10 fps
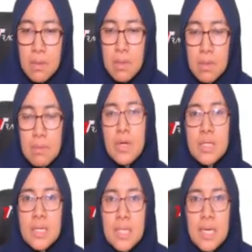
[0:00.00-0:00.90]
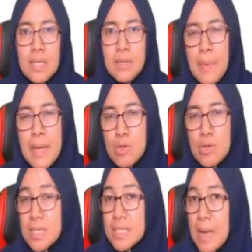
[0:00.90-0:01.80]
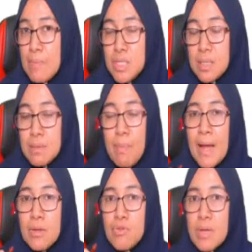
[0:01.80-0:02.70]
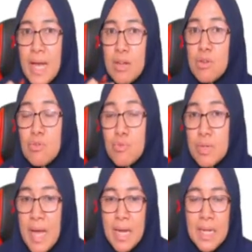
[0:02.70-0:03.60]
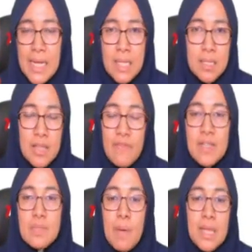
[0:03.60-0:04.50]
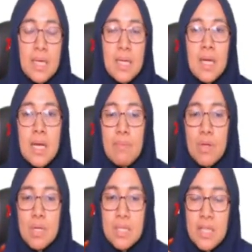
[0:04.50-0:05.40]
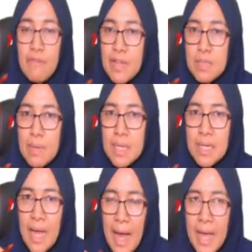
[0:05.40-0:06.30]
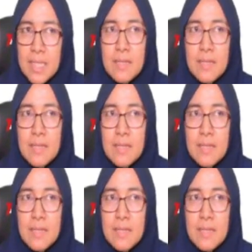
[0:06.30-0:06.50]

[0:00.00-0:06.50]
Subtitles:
because it is based on assumption. But you cannot do that in stiffness method, because stiffness method has